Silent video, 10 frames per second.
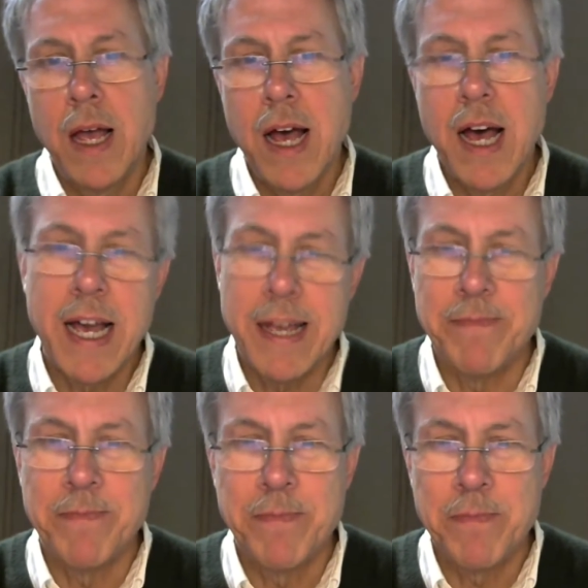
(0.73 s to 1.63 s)
Hi,
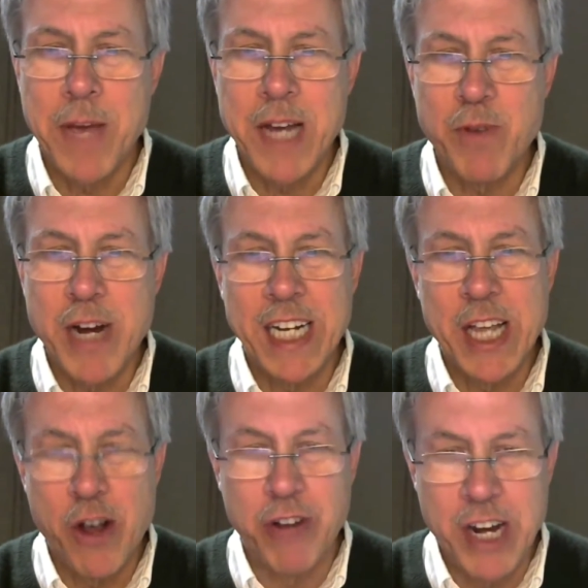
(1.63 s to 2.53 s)
Mike Brandley,
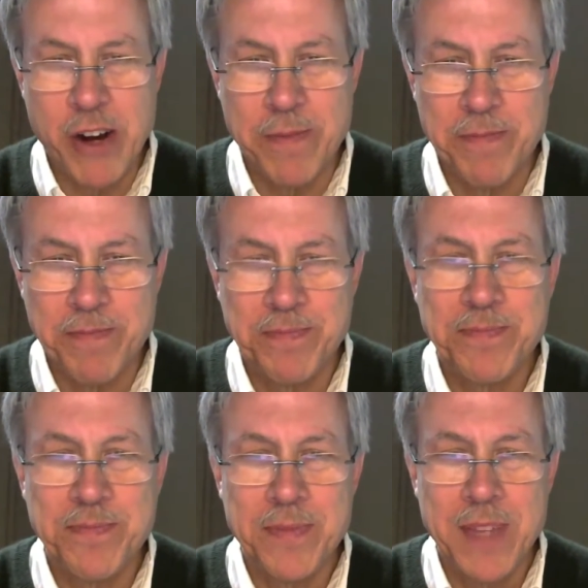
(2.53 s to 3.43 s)
auctioneer.
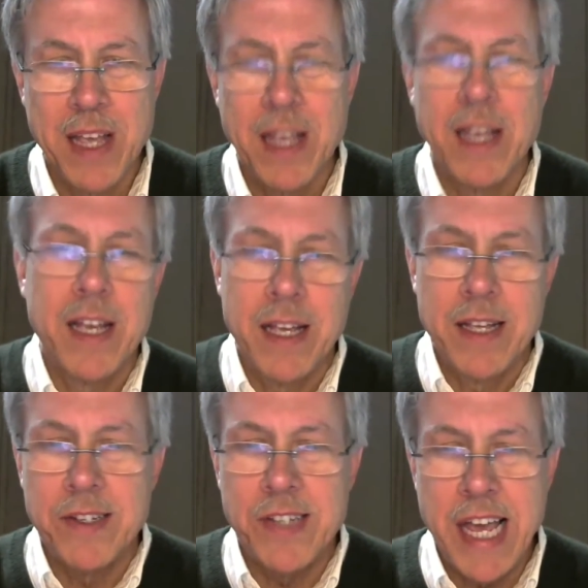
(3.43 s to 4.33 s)

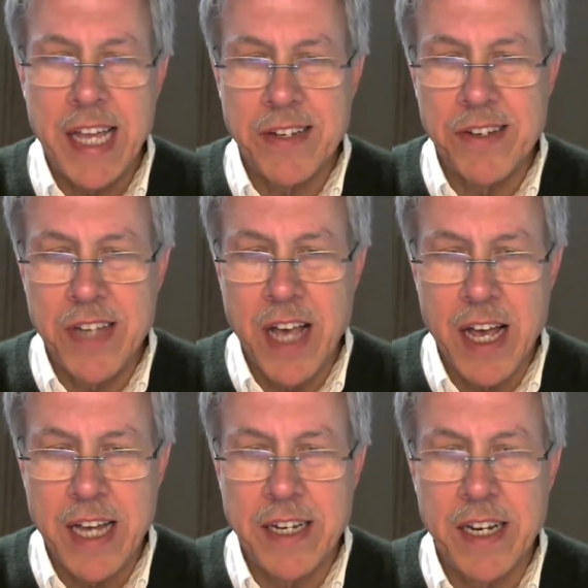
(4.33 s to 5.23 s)
Sans
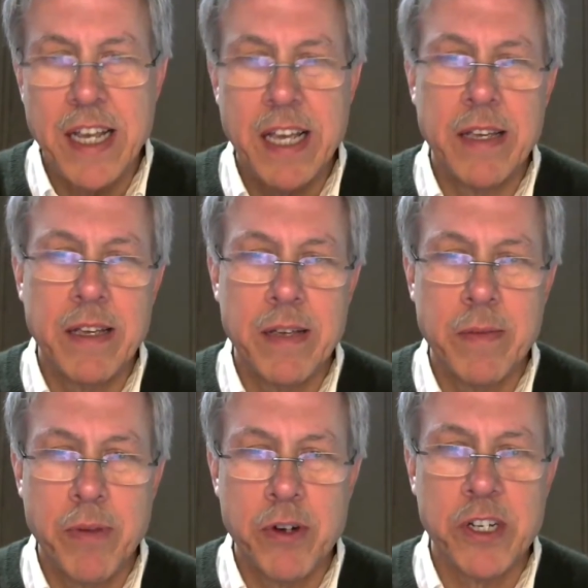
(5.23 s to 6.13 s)
tie today,
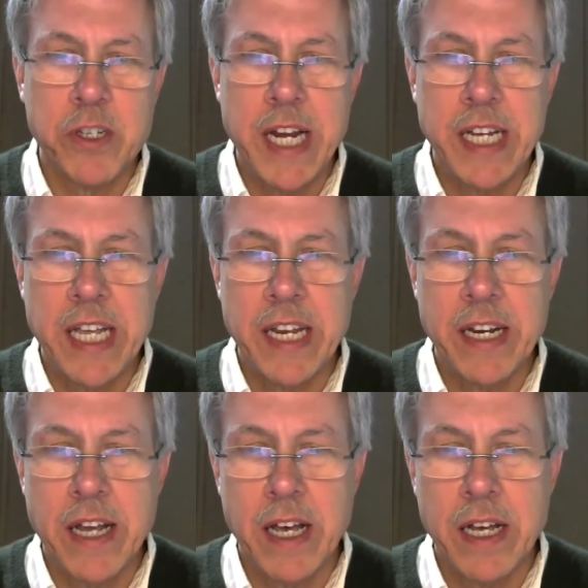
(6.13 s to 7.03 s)
participating in
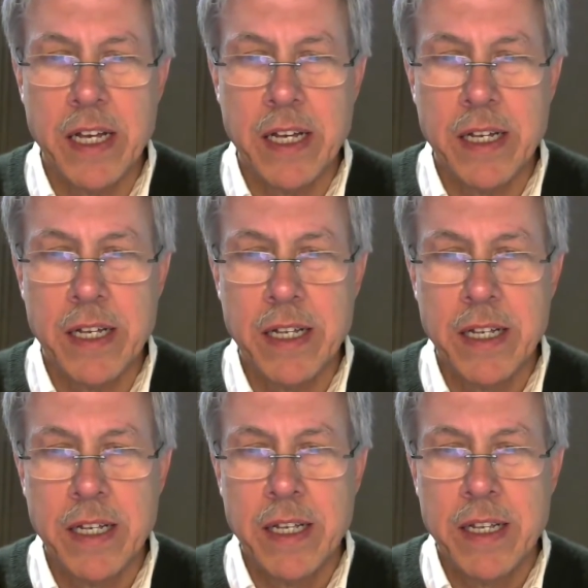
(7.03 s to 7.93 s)

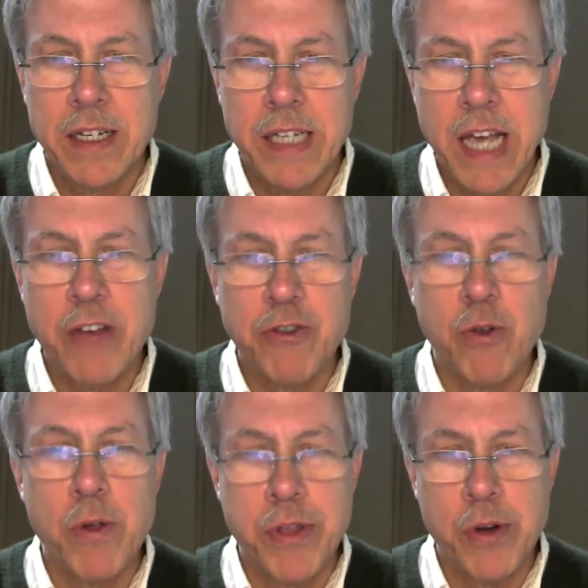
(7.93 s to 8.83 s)
Casual
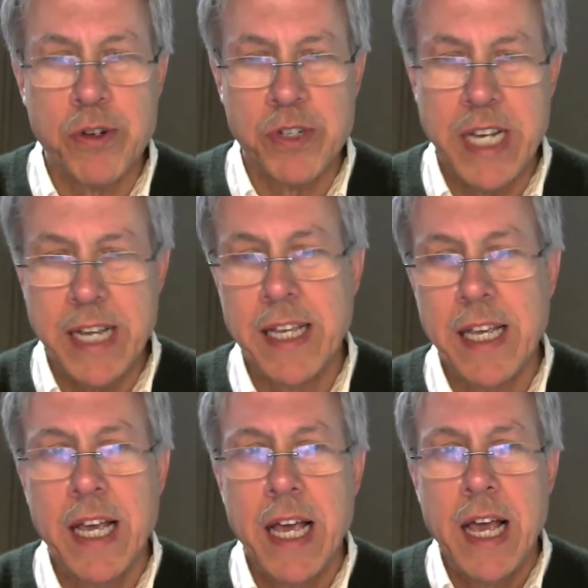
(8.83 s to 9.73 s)
Thursday.
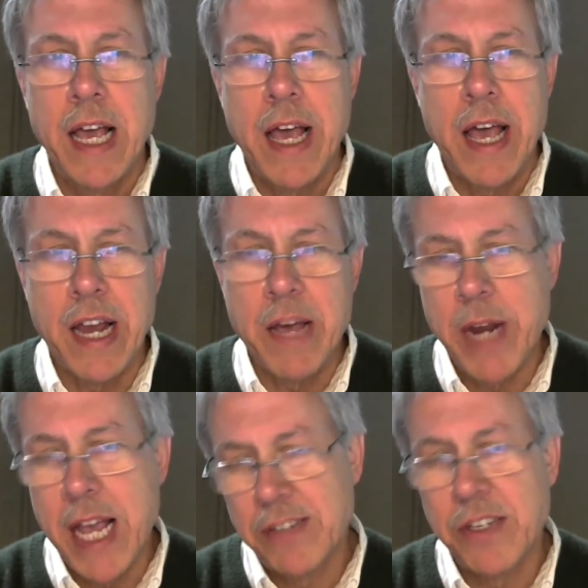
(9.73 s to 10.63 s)
And I've been
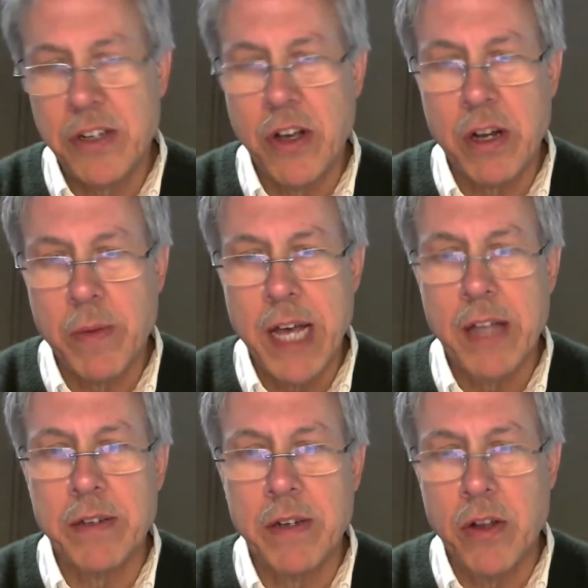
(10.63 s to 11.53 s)
asked to talk about
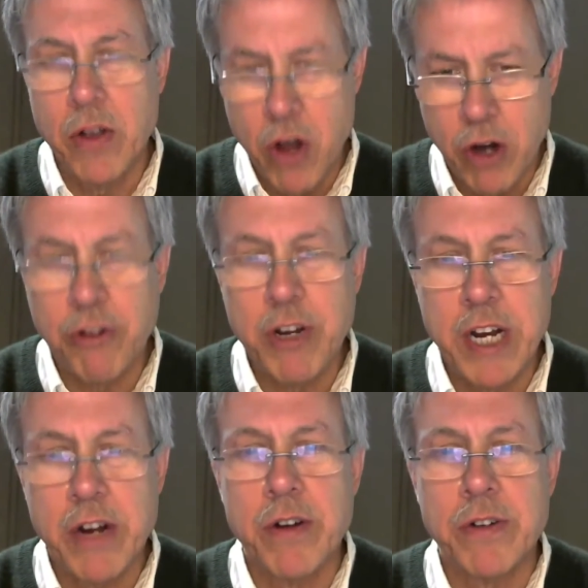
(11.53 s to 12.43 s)

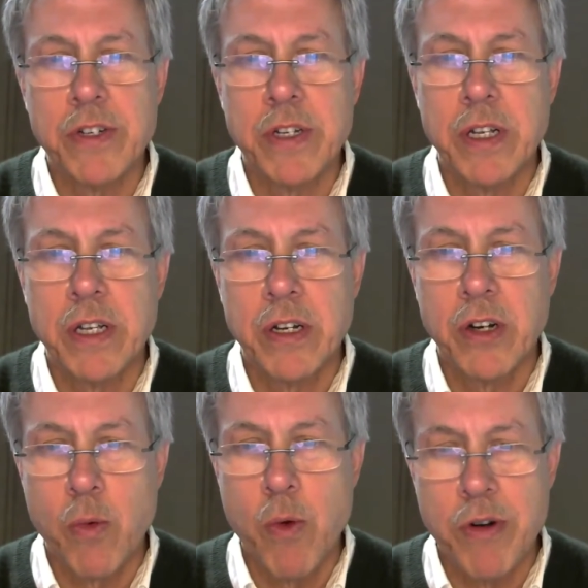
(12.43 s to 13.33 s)
auctioneers,
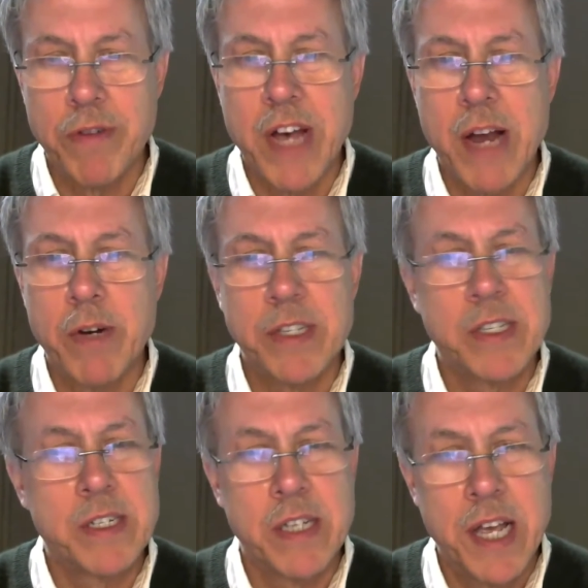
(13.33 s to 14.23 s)

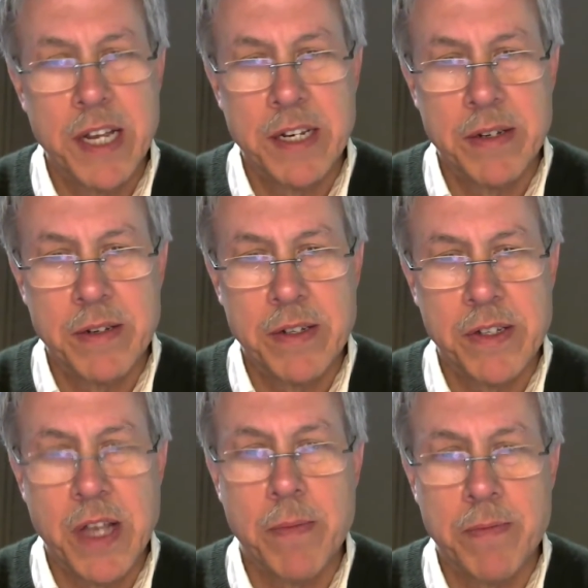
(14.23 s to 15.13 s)
coronavirus, and
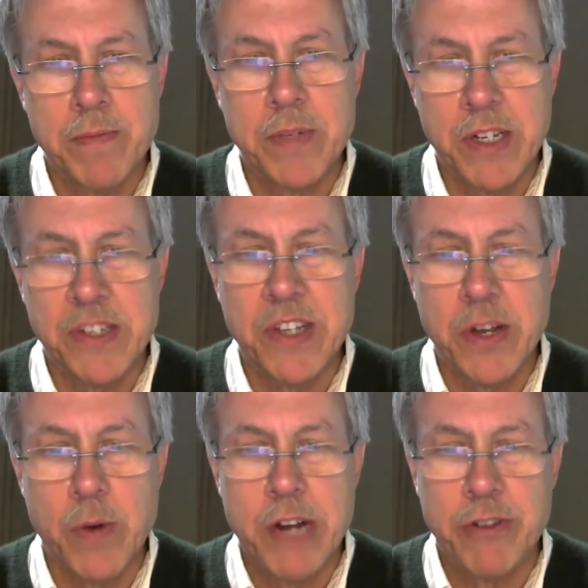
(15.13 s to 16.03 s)
some
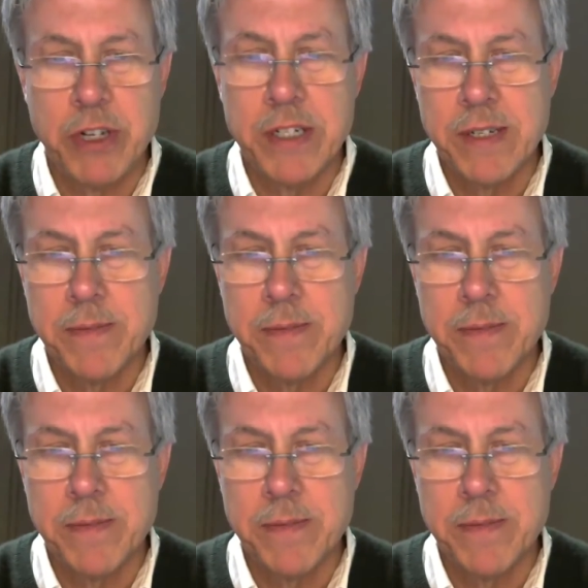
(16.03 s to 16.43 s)
considerations.